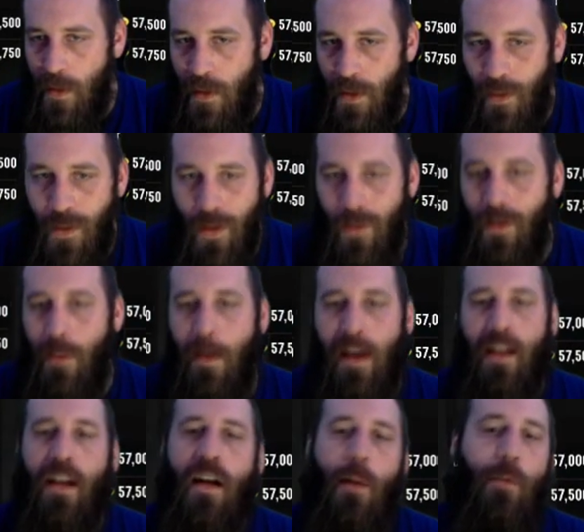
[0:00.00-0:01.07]
you're only
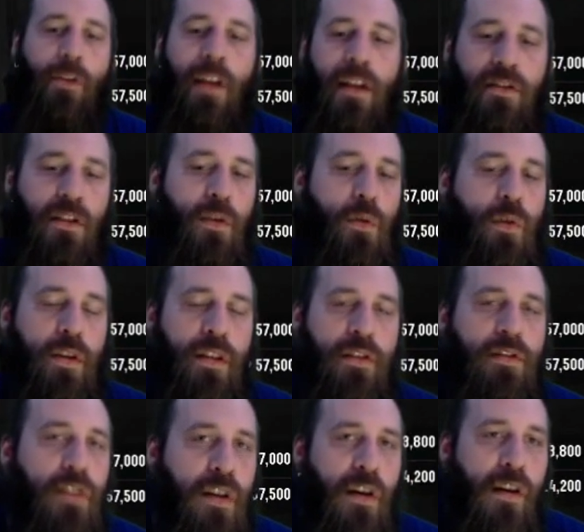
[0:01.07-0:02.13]
making a couple thousand
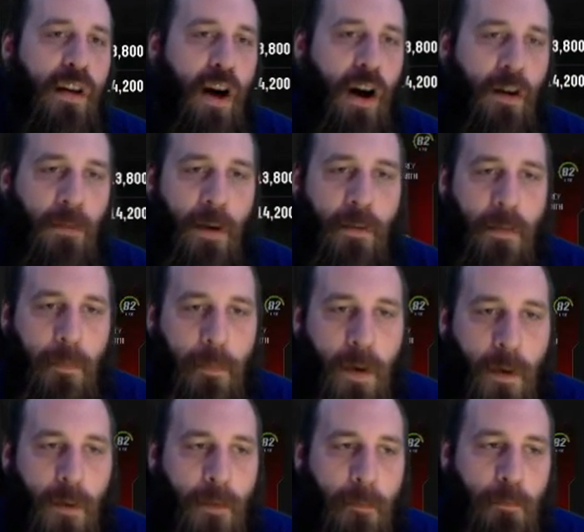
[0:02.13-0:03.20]
coins off of them.
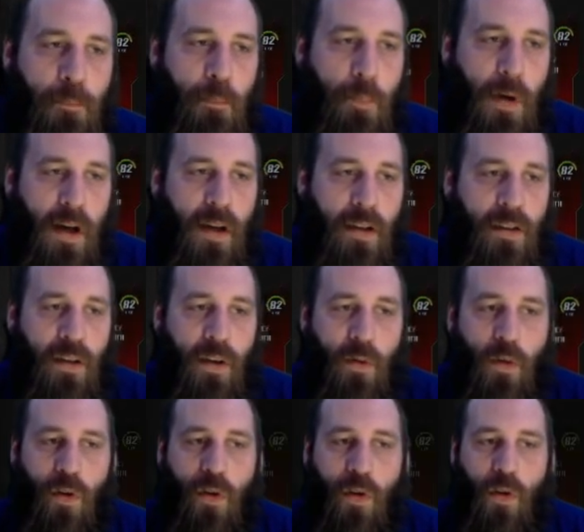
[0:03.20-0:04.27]
But,
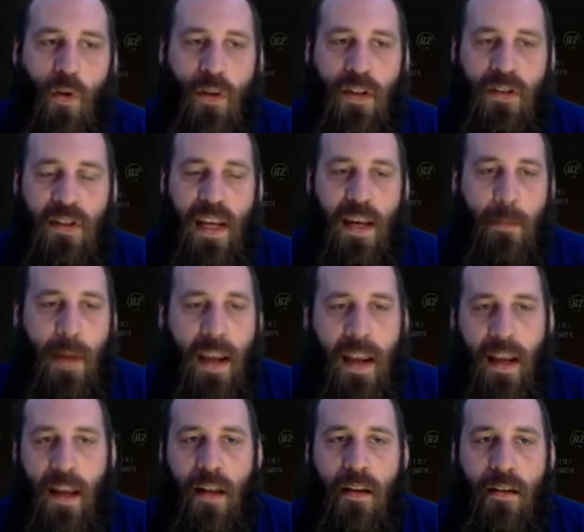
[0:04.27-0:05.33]
on the same
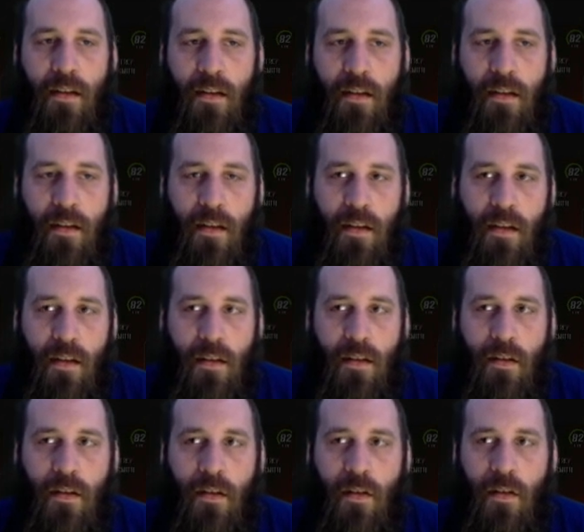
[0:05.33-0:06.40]
hand,
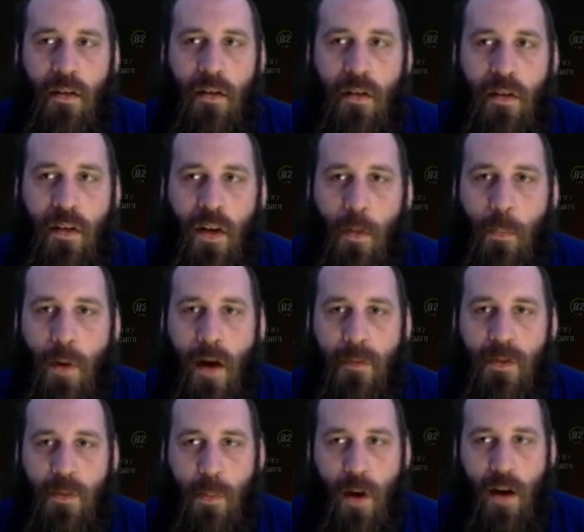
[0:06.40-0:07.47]

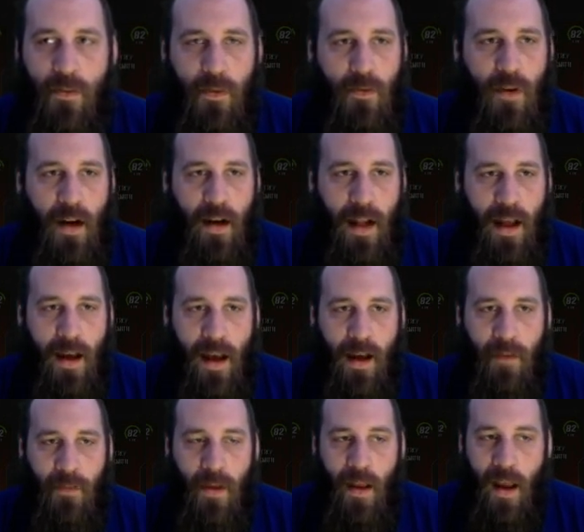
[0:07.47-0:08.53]
profit's profit, right?
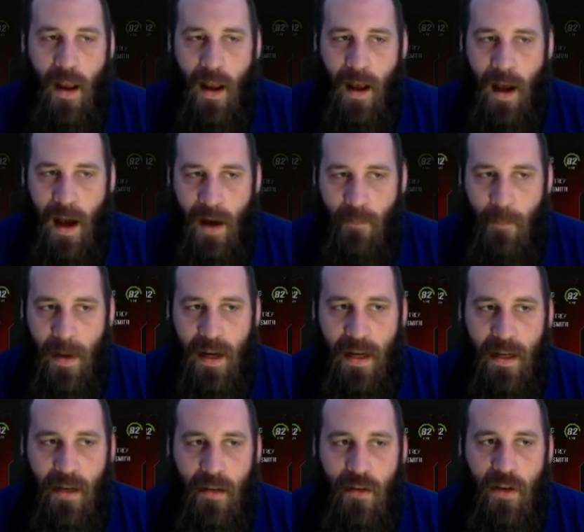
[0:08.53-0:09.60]
I've
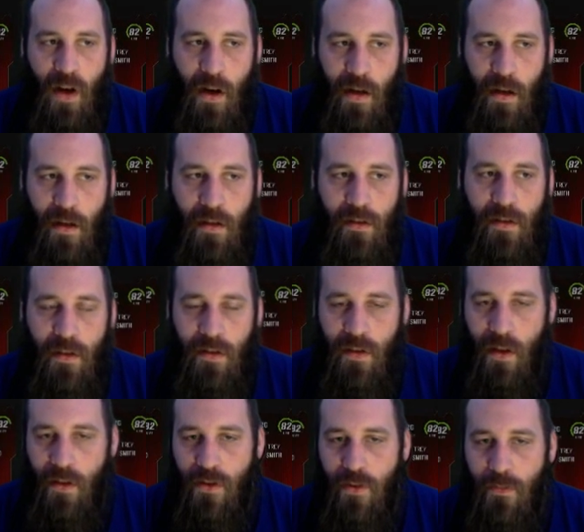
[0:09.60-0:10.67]
made tons and
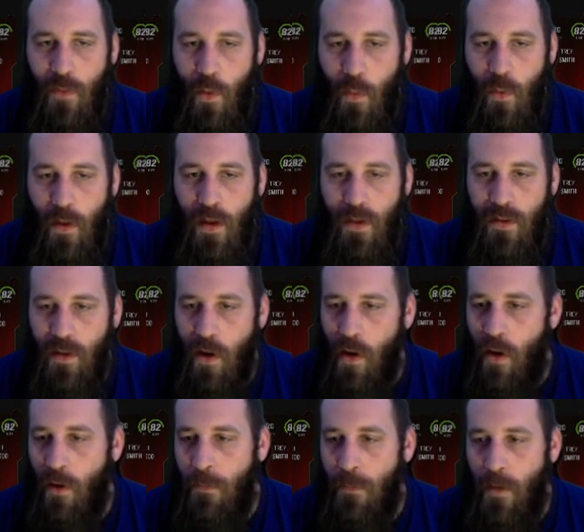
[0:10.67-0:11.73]
tons of coins
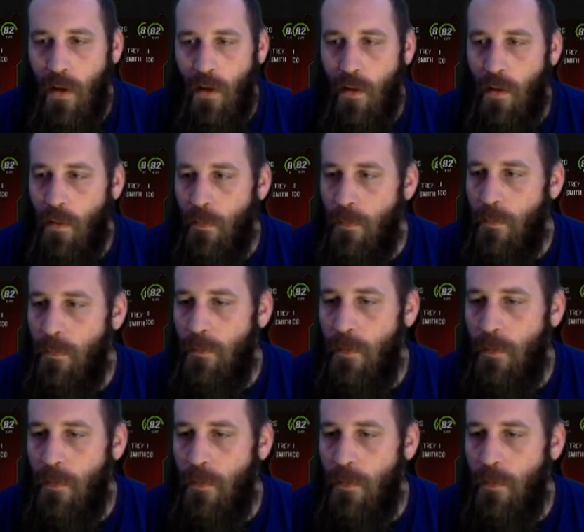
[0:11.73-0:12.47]
off of